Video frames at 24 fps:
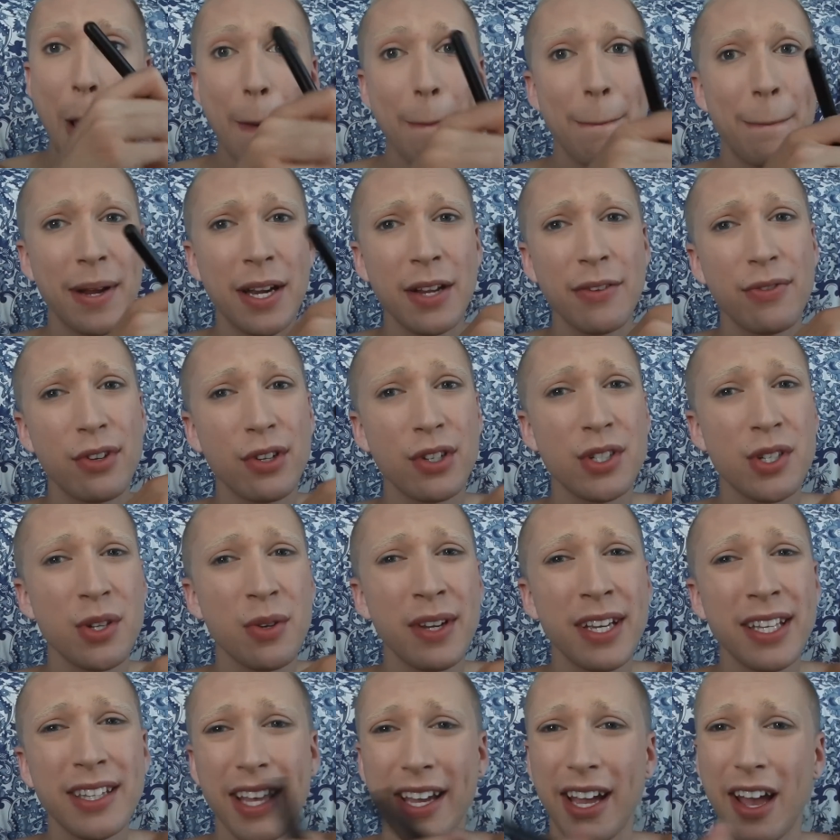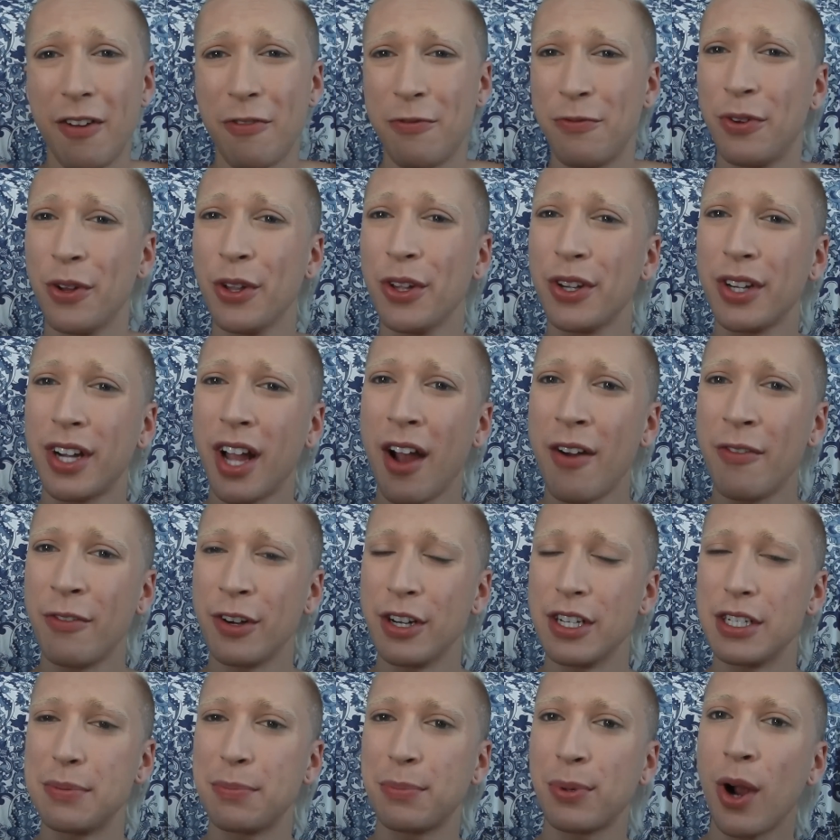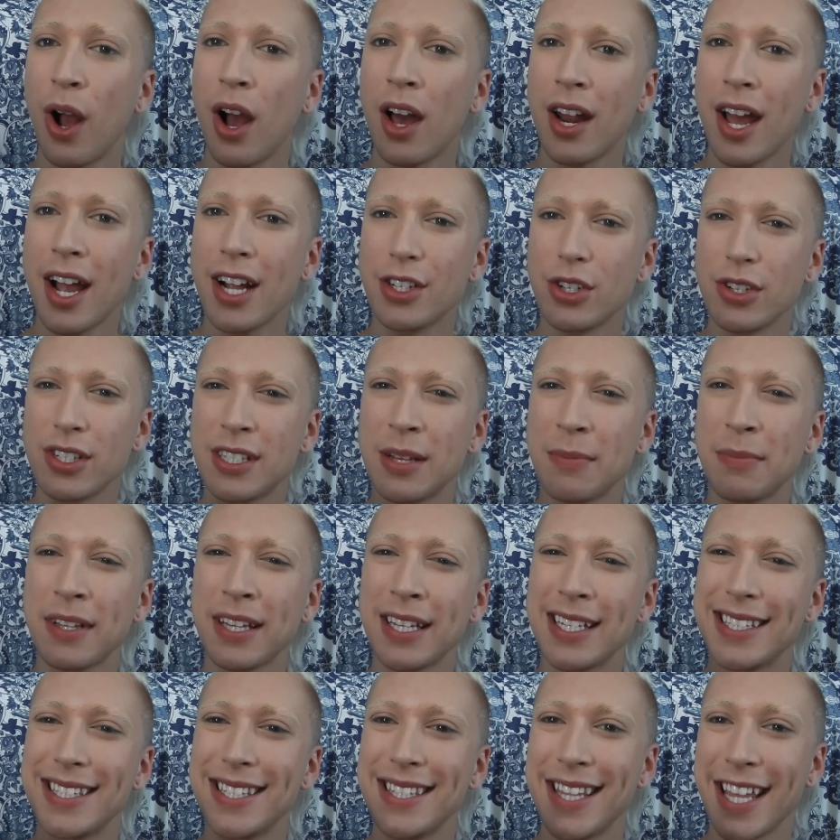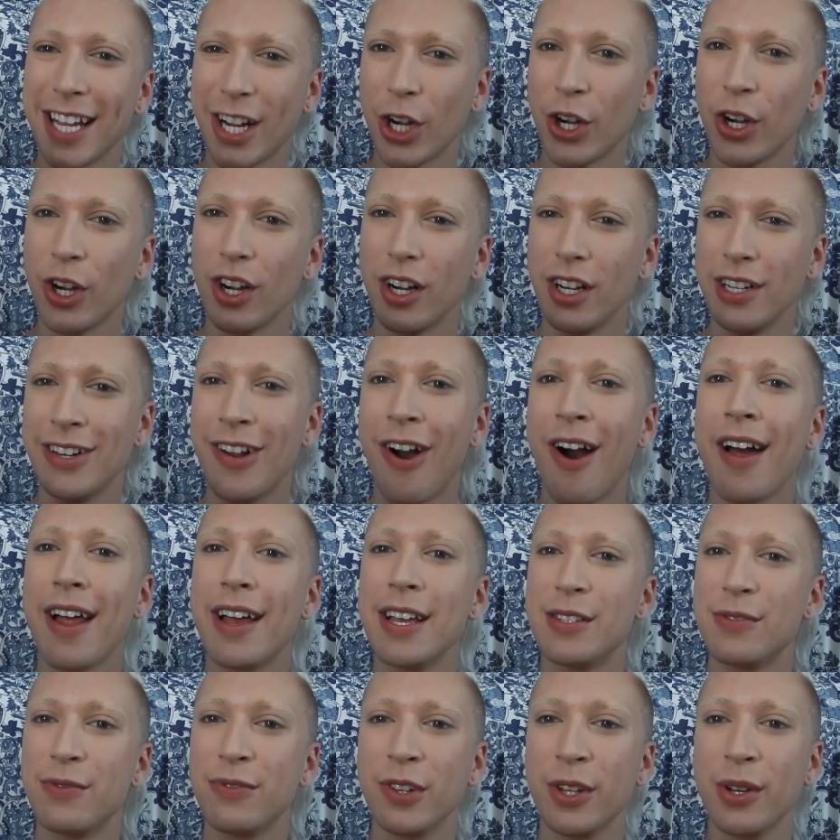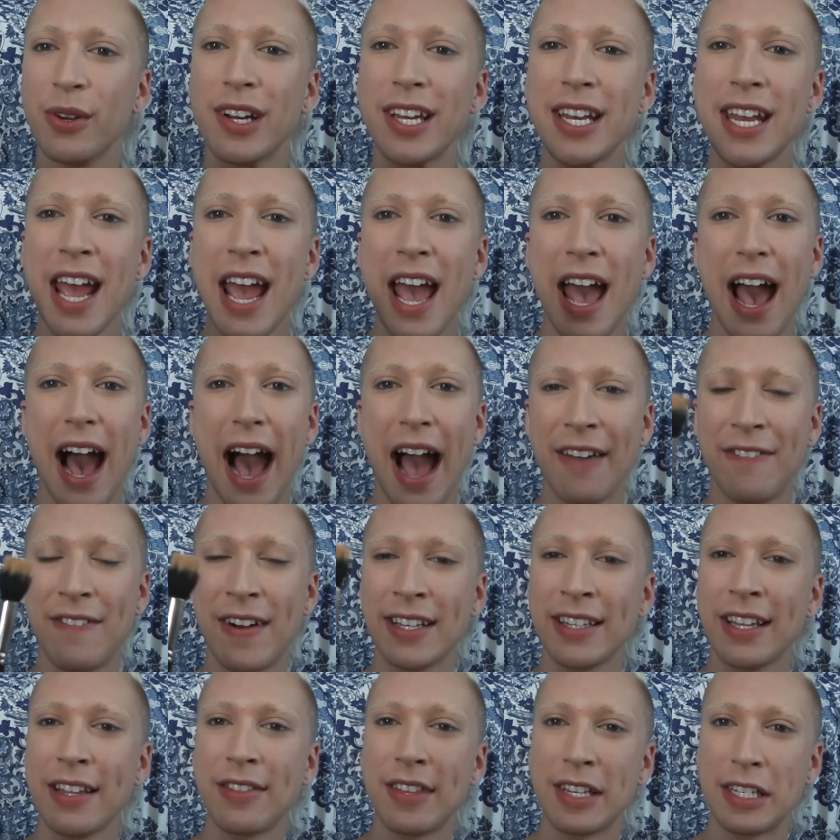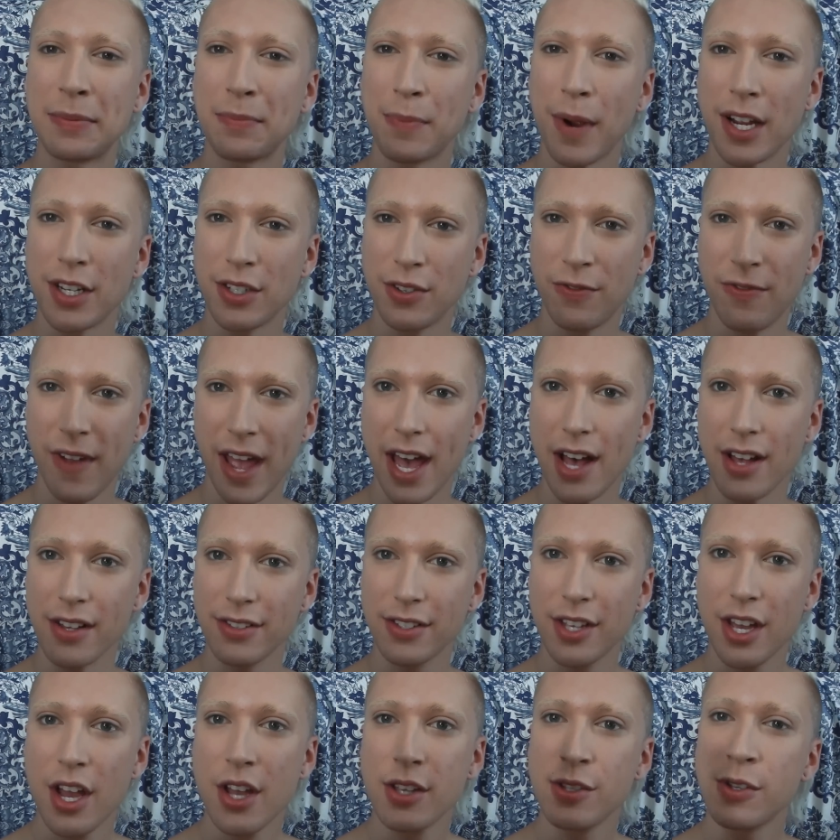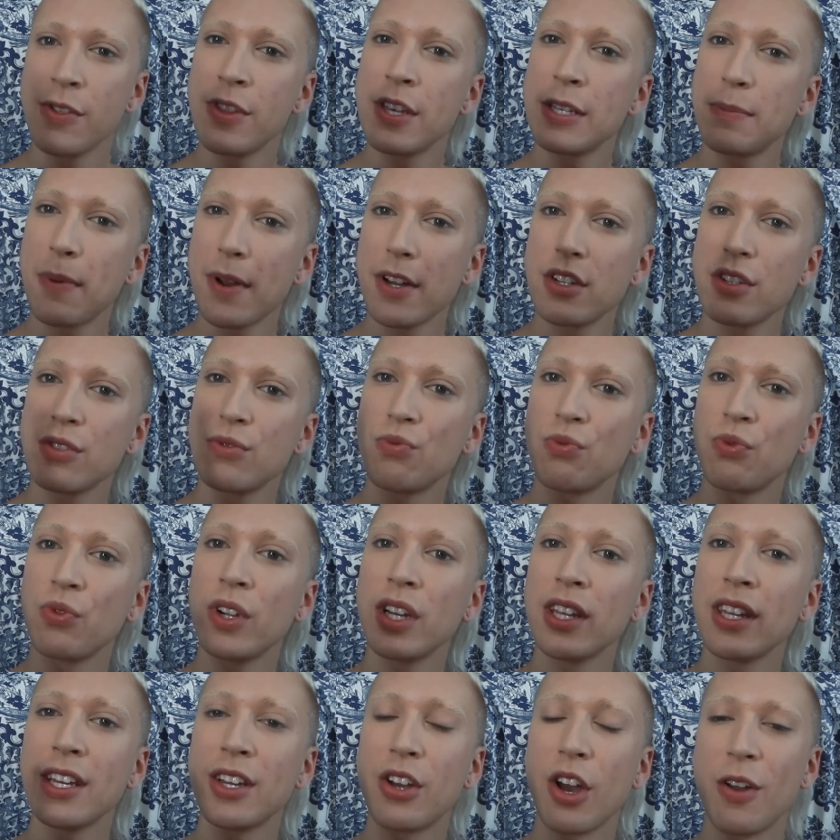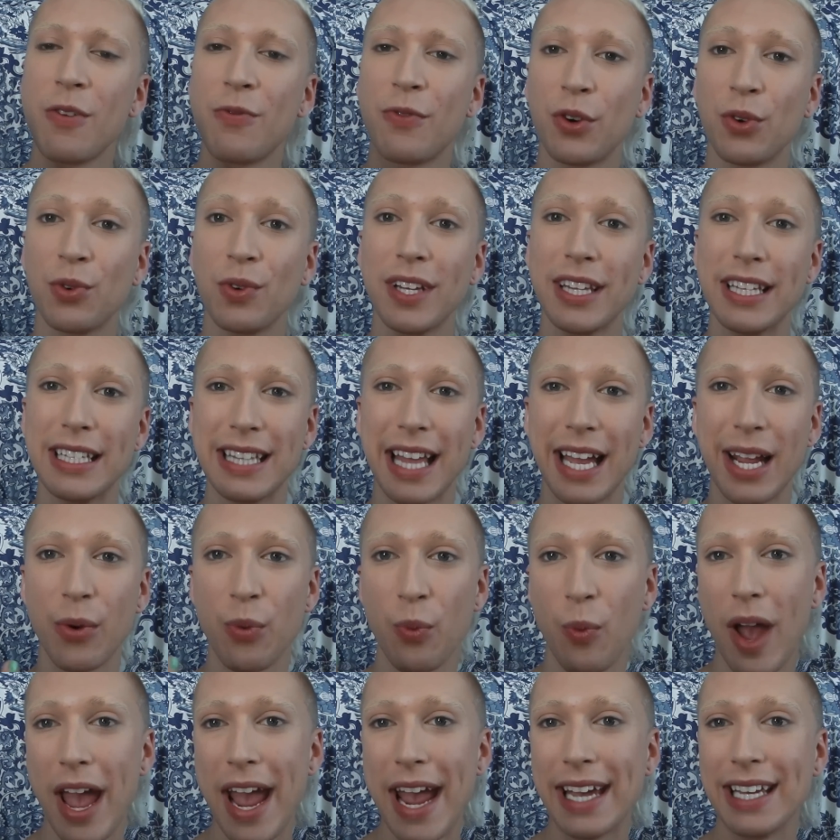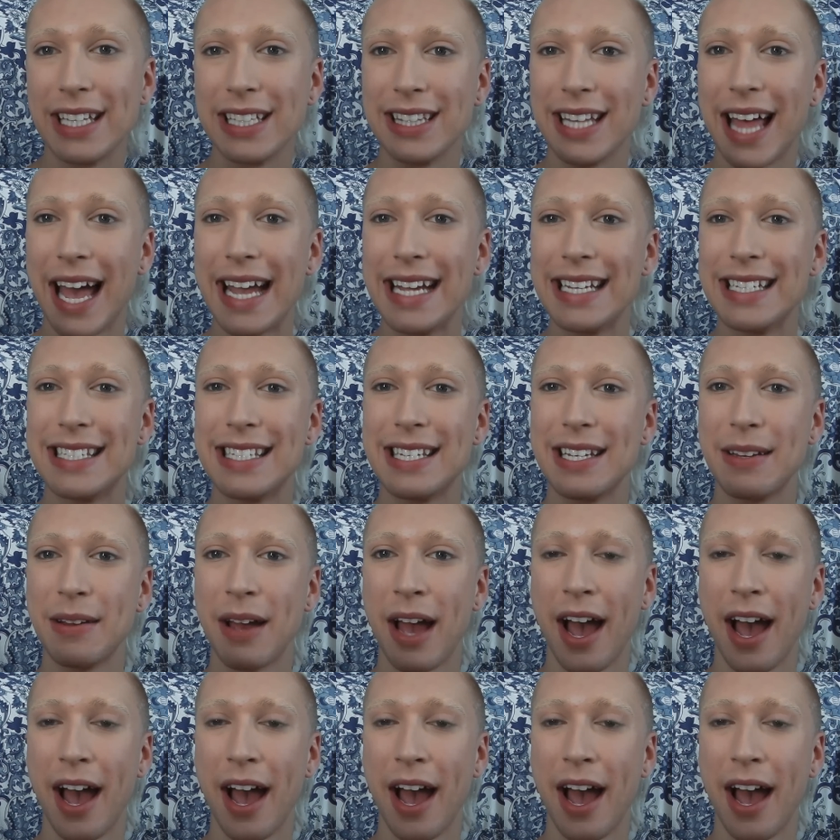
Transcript: But if you're doing a fuller coverage product or something that's thicker or not as fluid, I find that this brush fails. So this brush is really good for really lightweight, light